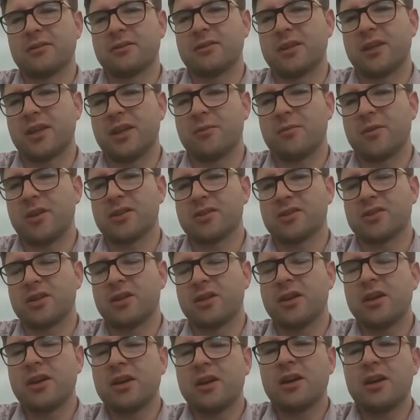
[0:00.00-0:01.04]
image.
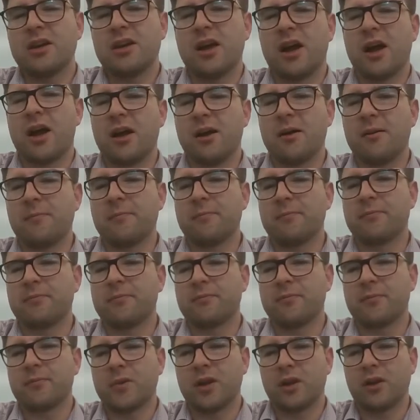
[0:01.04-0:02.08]

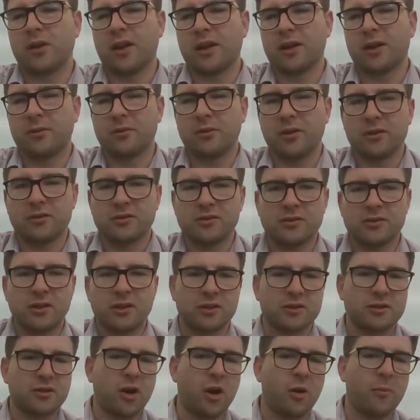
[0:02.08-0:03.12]
Like
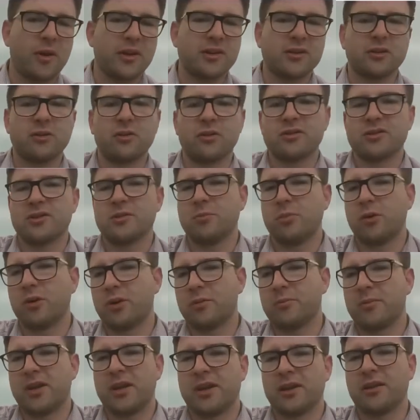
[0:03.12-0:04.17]
a comment across the
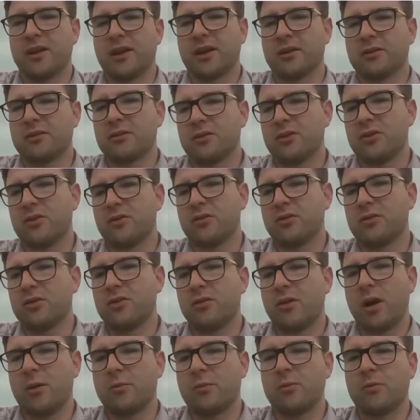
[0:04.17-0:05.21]
bottom here, like
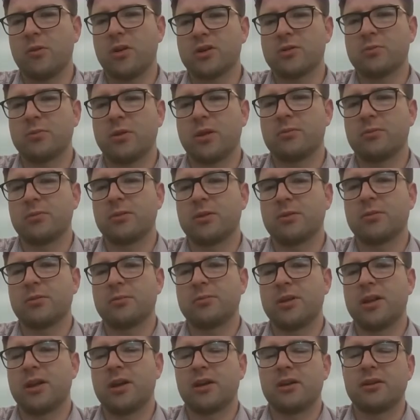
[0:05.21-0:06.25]
new Apple Watch, blah blah blah
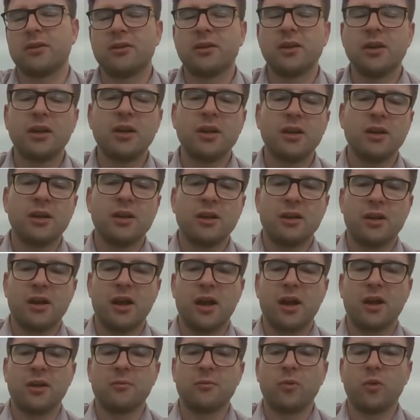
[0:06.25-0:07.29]
blah
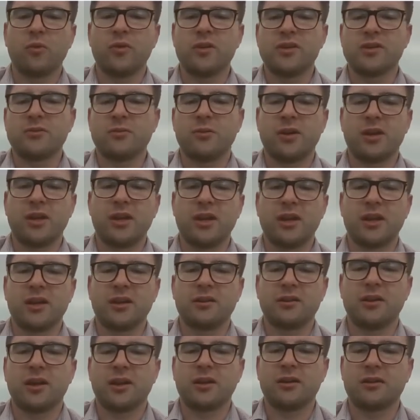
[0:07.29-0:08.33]
blah. Or this one here,
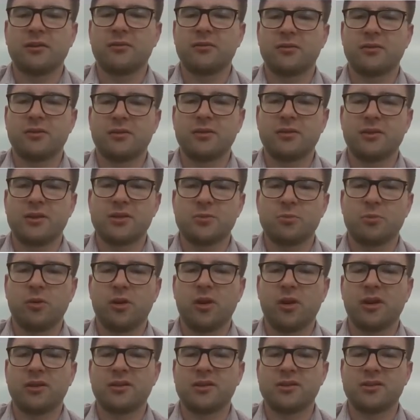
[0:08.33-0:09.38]
like this
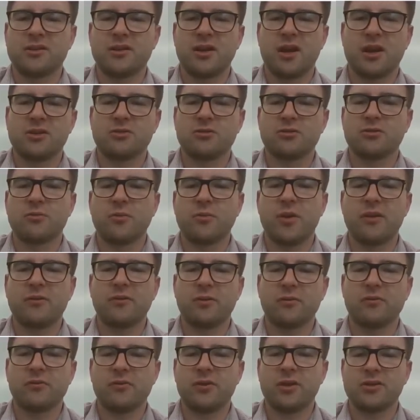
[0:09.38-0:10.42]
product is natural, made
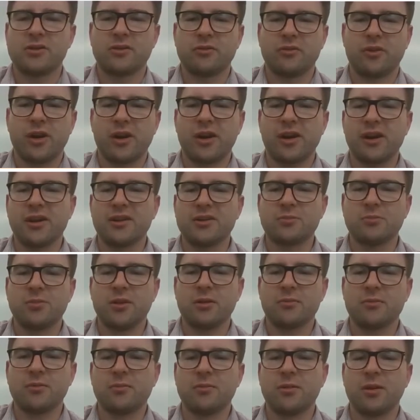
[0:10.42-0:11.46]
from fresh ingredients,
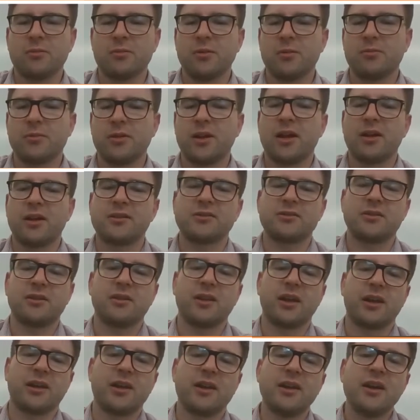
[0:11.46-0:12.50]
blah blah blah blah blah. So
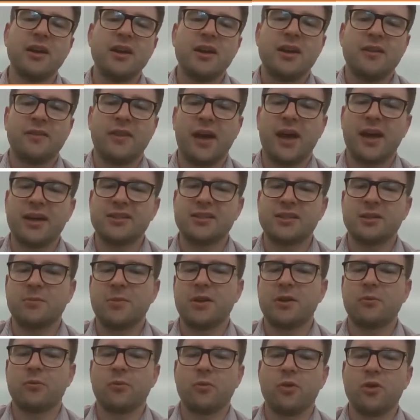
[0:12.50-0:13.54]
like there has to
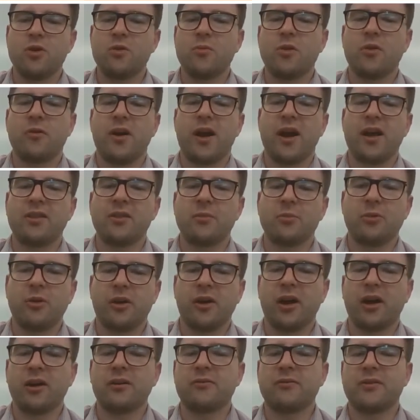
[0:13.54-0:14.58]
be room around the
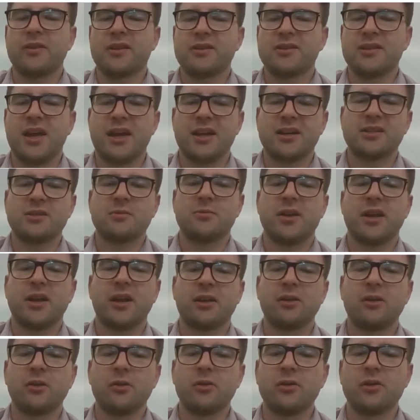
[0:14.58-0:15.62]
product for the text to be
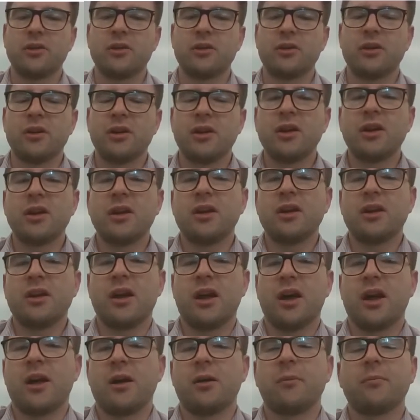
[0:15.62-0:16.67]
included.
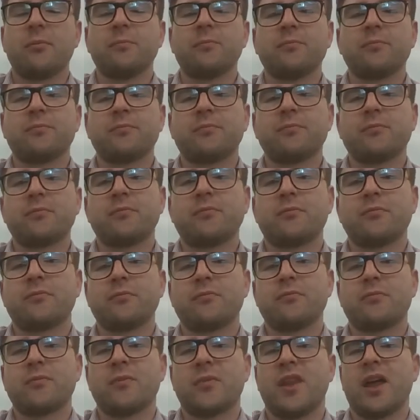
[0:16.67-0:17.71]

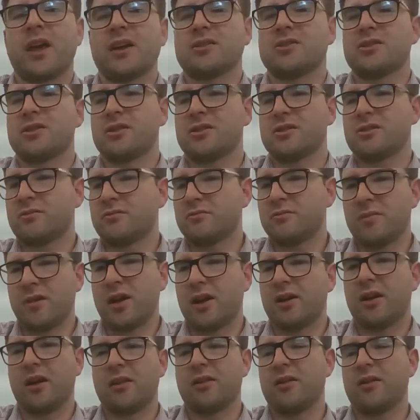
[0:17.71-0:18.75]
That's just
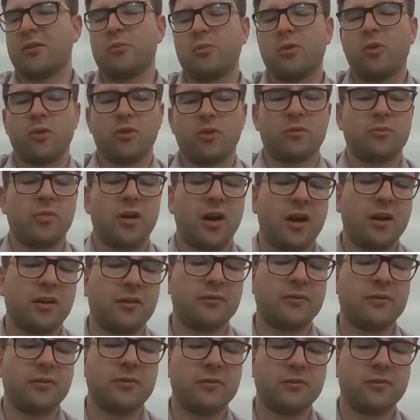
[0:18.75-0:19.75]
another important part of